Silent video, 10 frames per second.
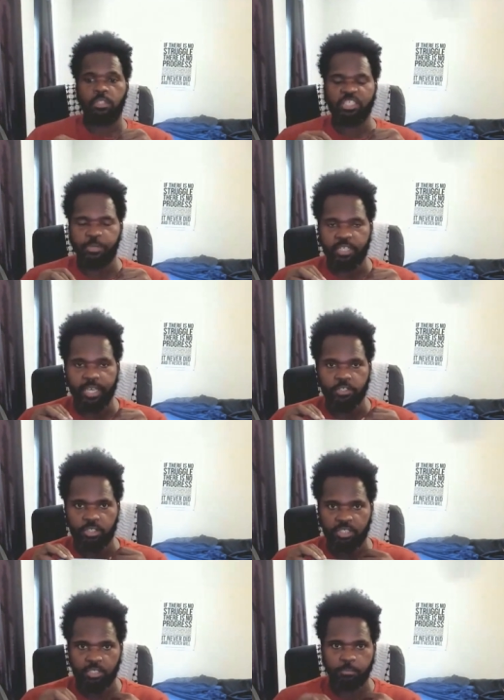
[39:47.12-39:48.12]
these
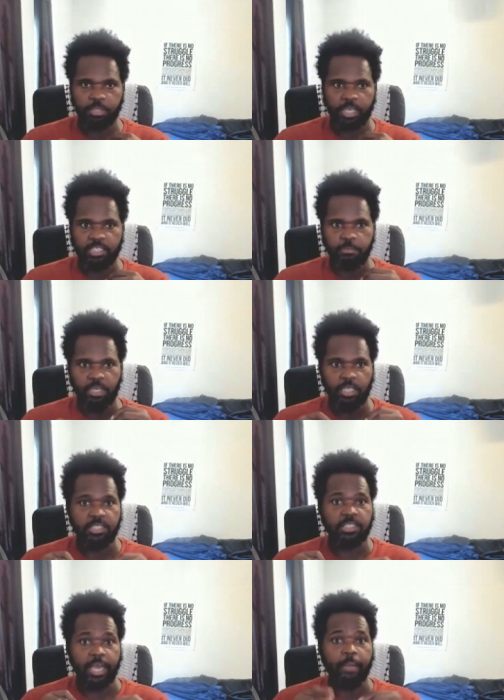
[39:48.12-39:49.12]
protections in place
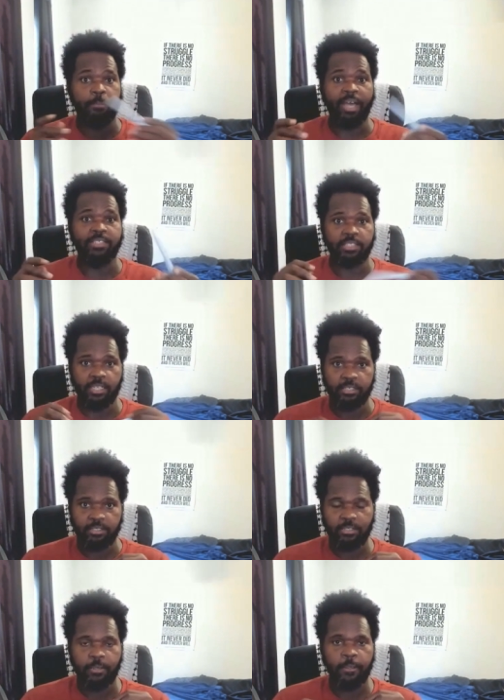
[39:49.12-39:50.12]
being set by
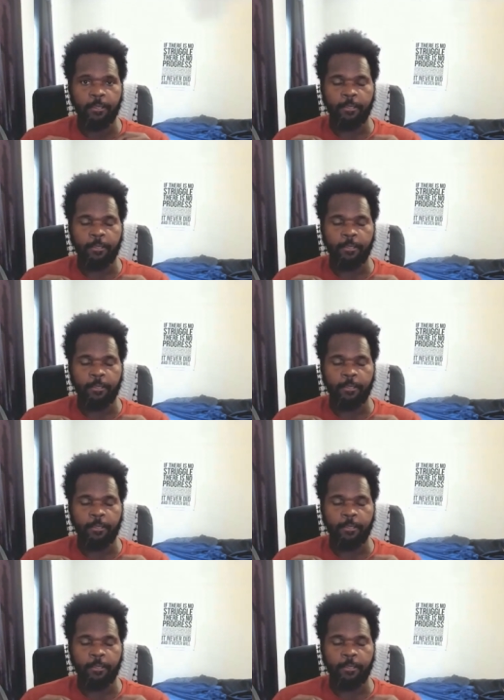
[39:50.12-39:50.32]
cities.